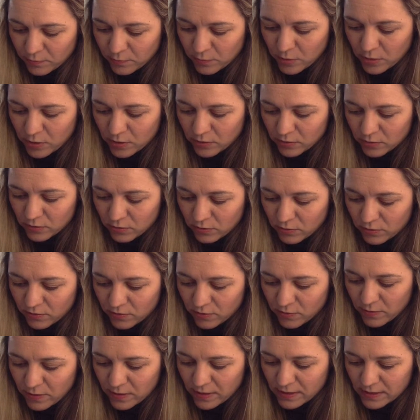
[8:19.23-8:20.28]
part
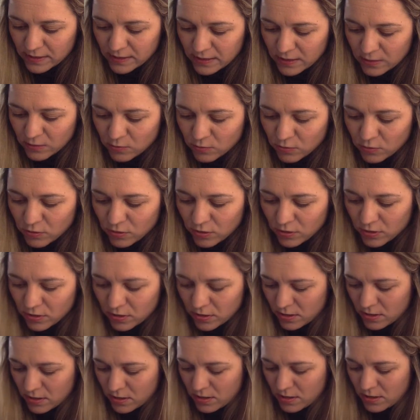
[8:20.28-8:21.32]
of the bias network.
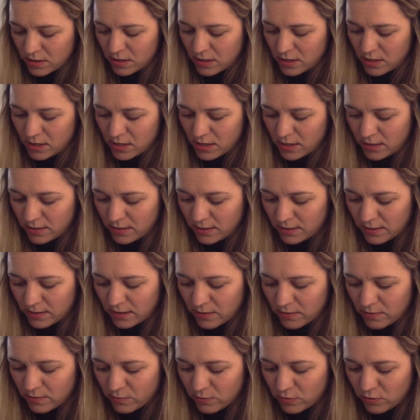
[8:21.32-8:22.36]
And
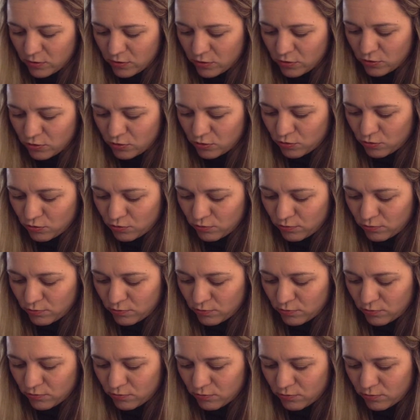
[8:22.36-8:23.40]
now I'm going to
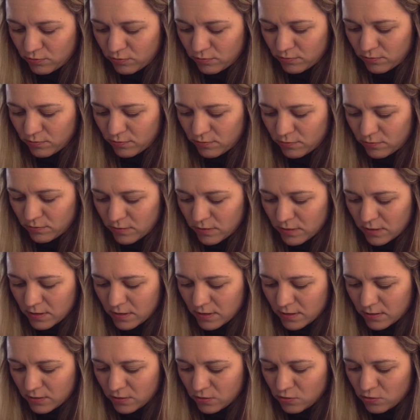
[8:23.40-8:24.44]

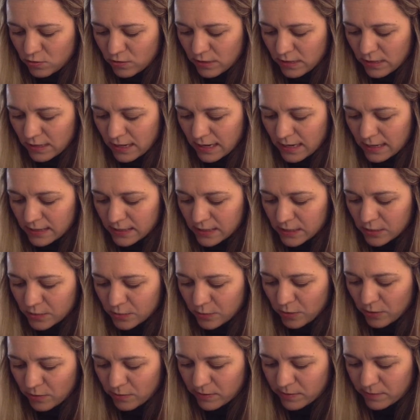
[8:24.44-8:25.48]
uh, do an analysis
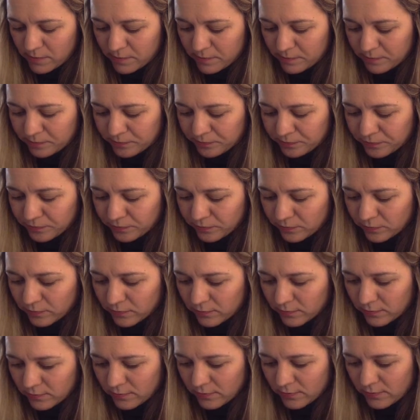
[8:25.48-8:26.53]
problem.
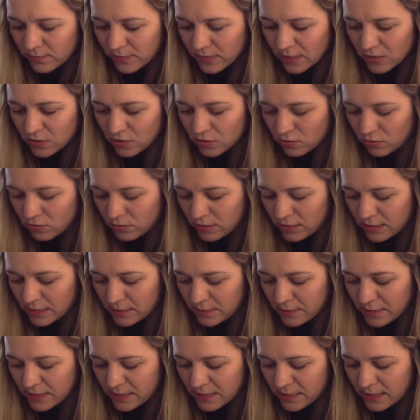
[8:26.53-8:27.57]
So let's
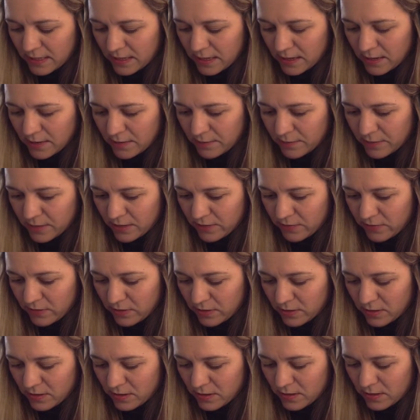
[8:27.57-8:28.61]
imagine I am
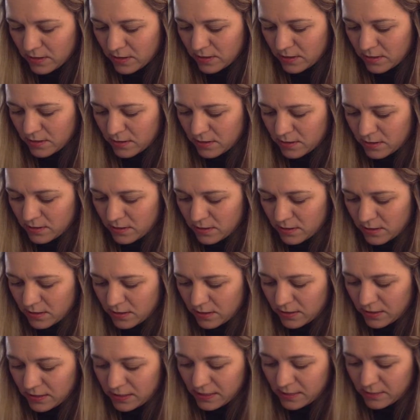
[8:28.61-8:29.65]
given
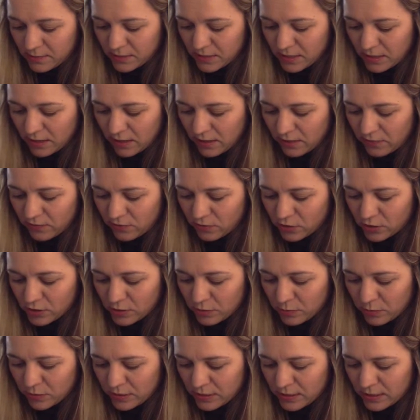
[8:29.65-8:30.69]
uh, the same circuit for
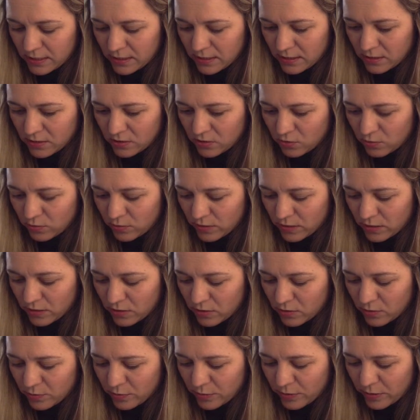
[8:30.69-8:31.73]
simplicity, so we can
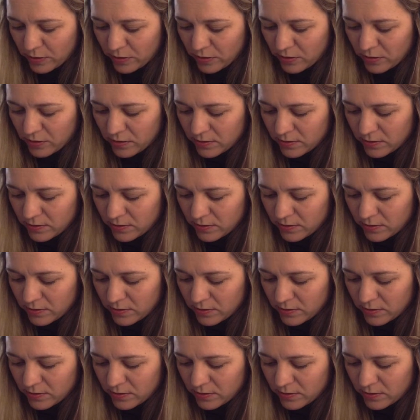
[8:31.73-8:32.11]
compare.